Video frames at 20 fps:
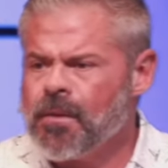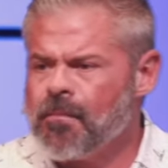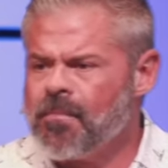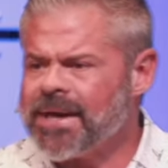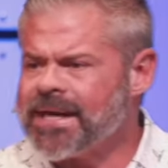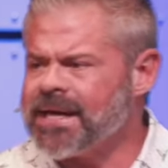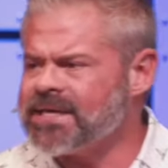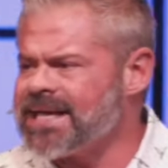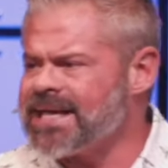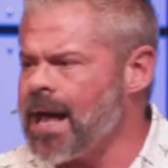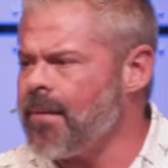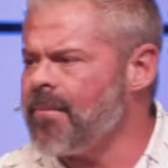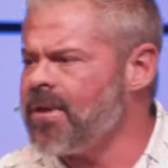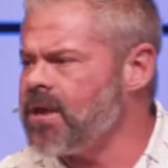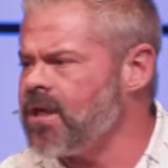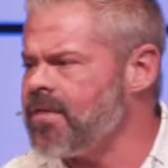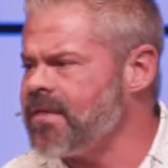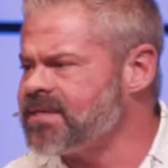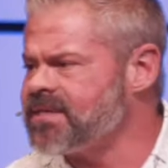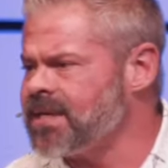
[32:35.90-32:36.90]
Because how many
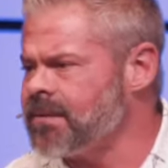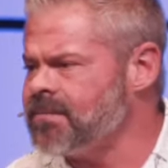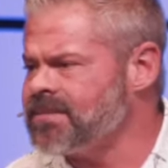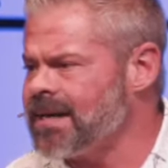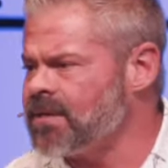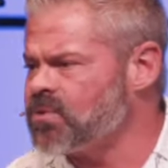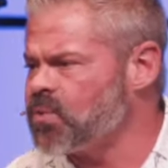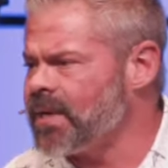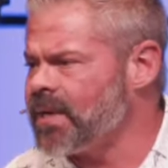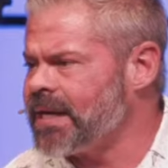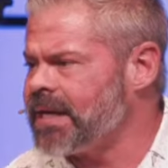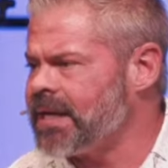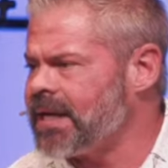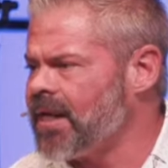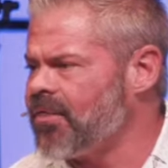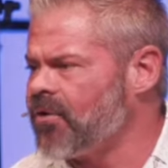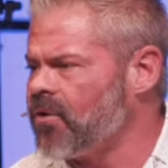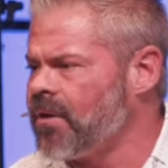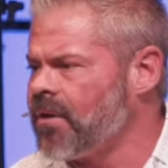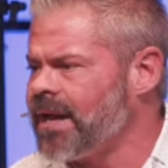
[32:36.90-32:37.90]
know that sometimes when we get
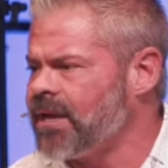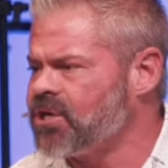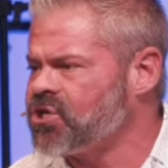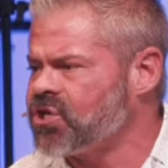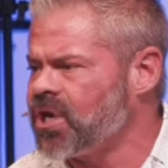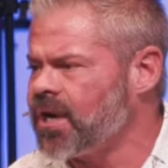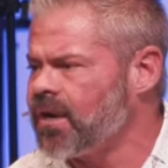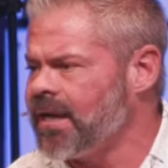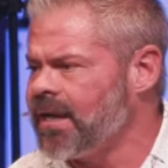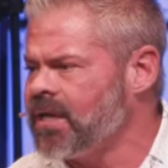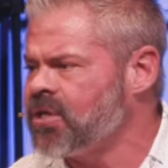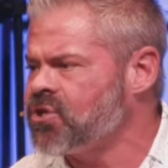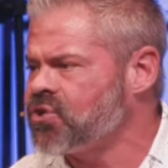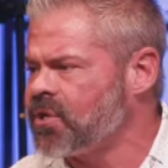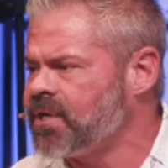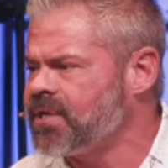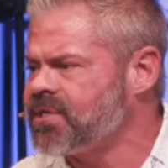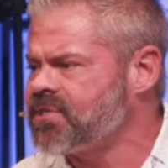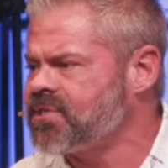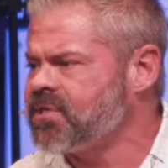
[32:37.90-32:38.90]
together around a shared
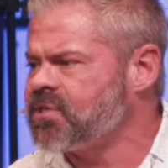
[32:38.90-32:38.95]
interest,